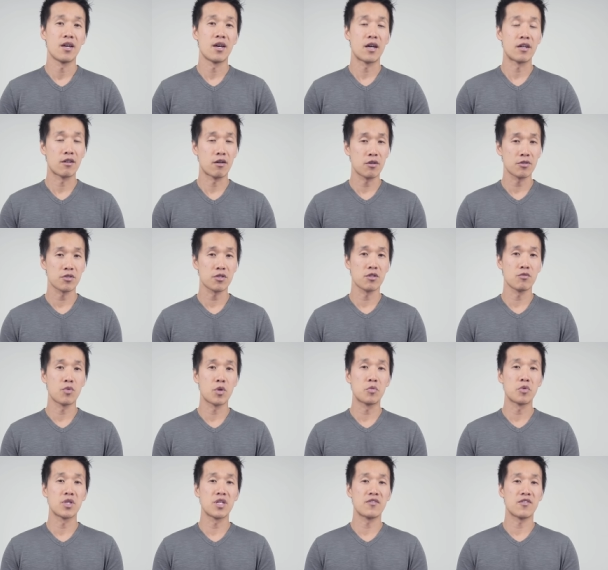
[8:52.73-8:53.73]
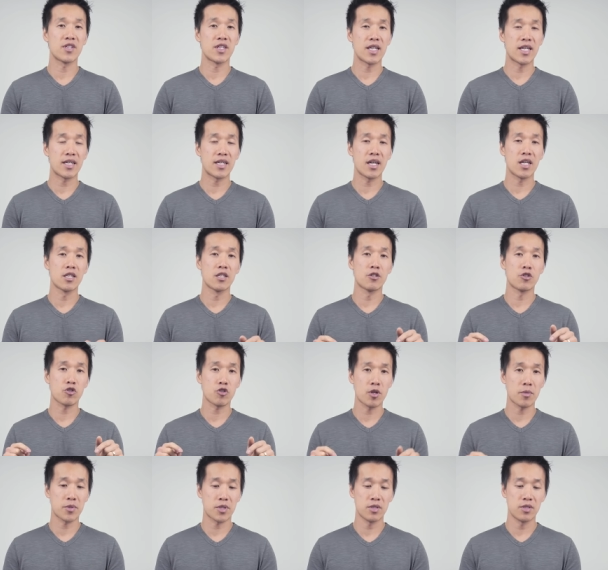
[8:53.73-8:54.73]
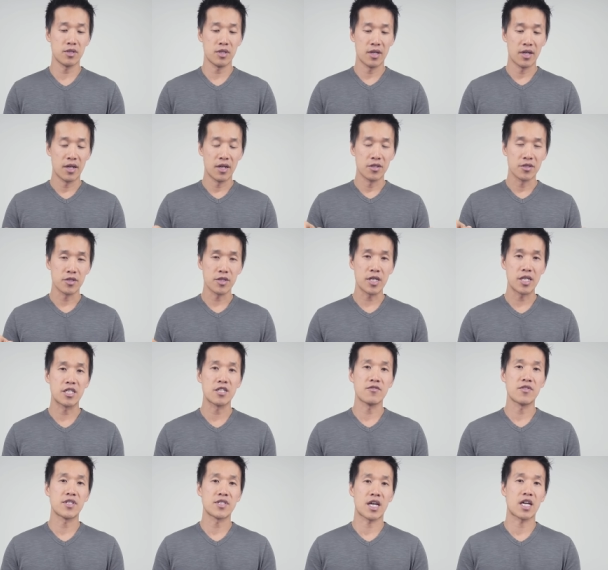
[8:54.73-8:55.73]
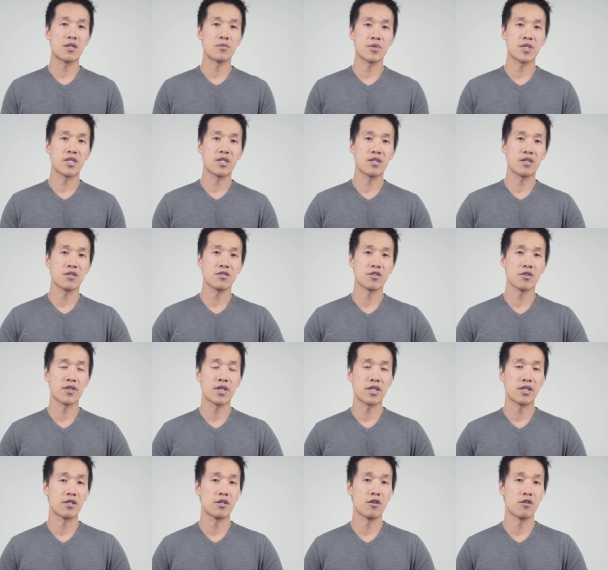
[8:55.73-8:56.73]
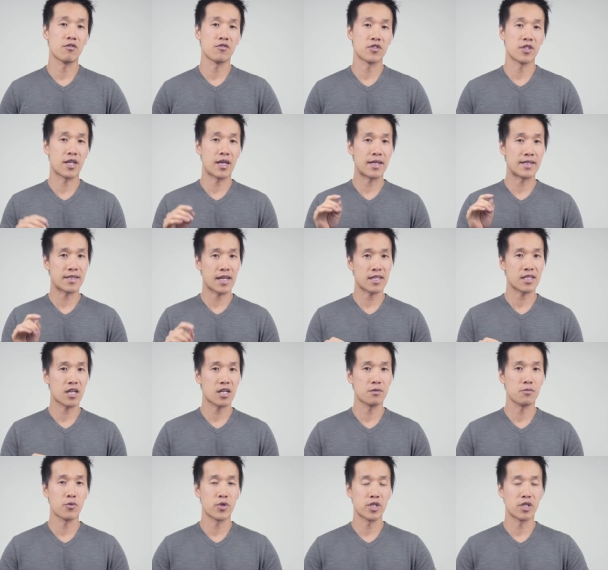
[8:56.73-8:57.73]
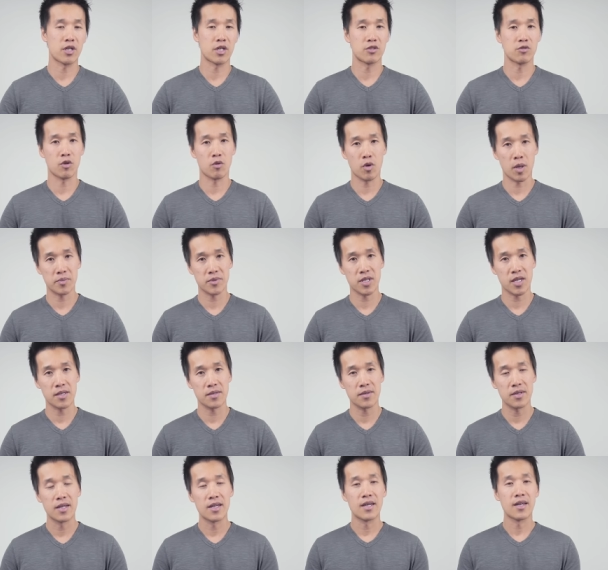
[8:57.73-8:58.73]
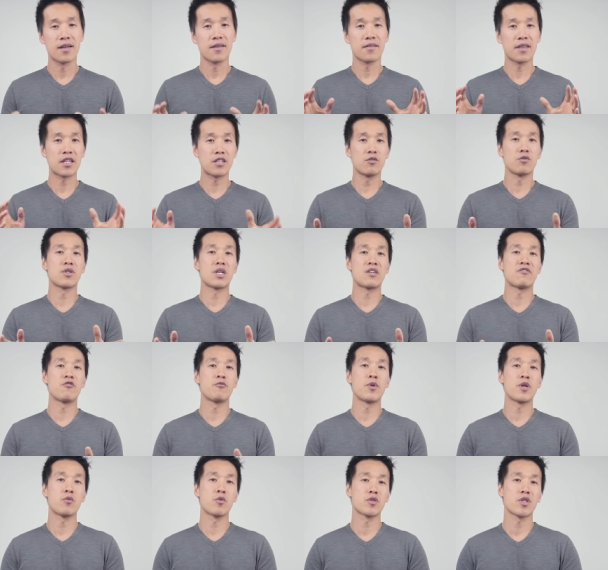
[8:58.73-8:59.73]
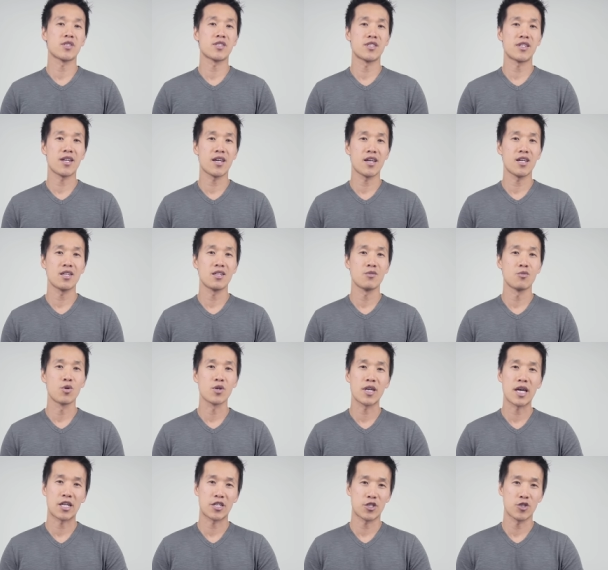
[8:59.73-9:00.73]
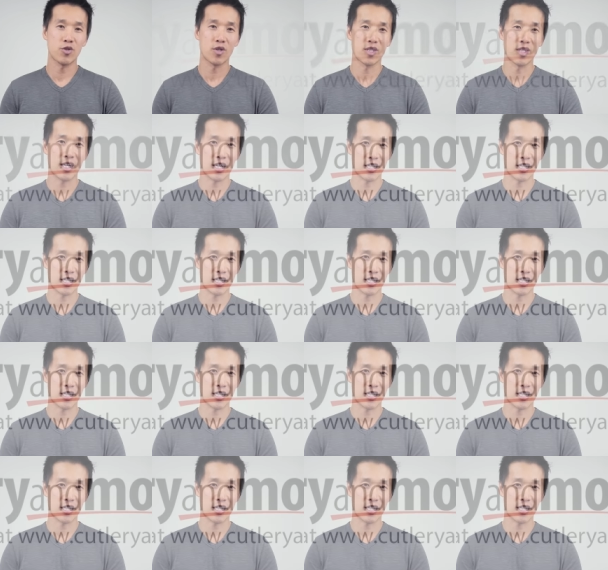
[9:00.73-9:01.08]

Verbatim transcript: And also we will leave a link in the description to each of these items here so they can go to the exact item when you get to our website. Thank you again for being with us today. We'll catch you in the